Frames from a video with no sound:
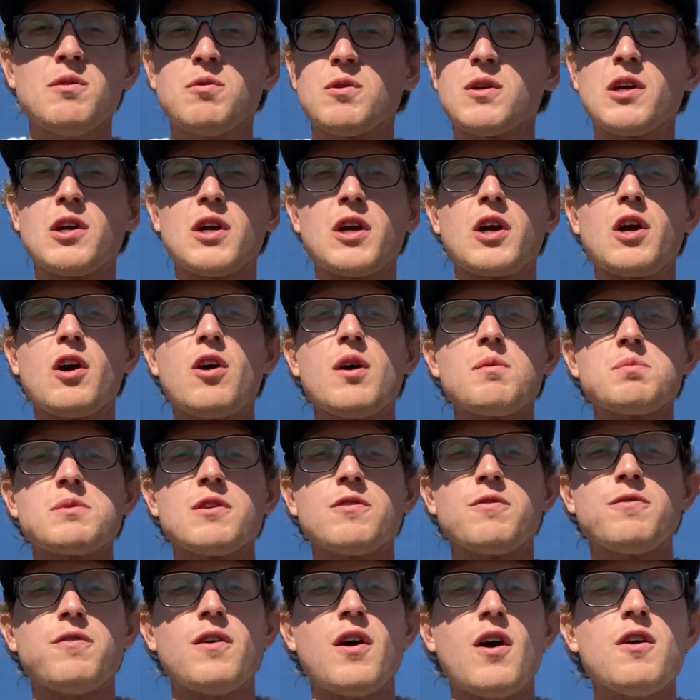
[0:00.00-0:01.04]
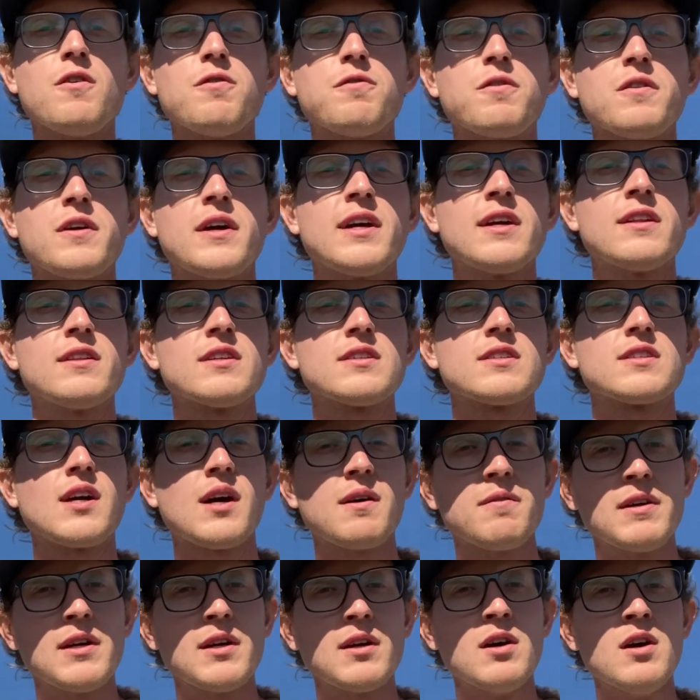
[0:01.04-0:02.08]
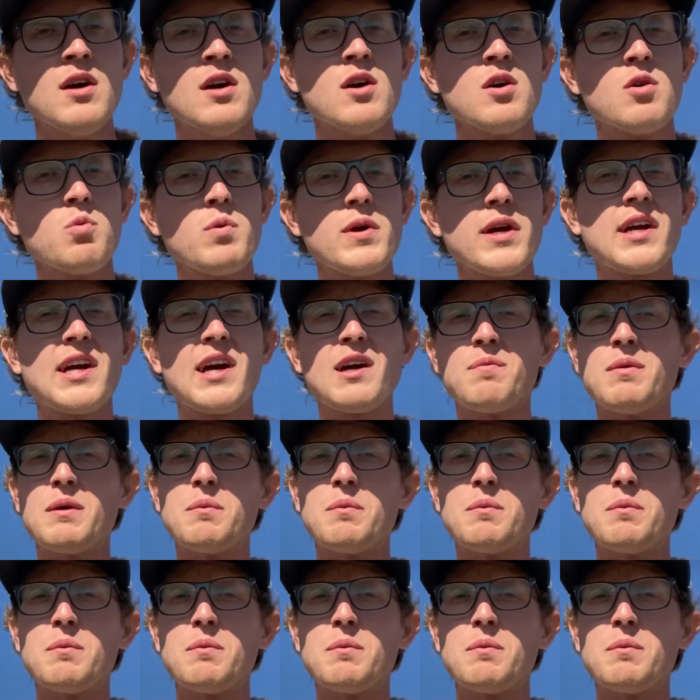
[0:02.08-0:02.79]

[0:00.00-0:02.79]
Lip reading: We're going to go up to Fall Fling this coming weekend.